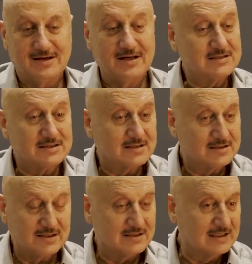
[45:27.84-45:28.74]

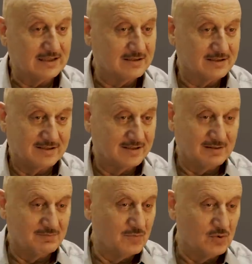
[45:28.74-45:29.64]
It's like
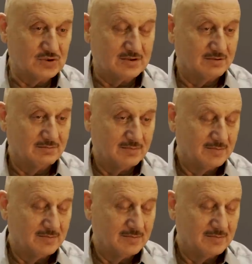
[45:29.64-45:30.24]
the motion.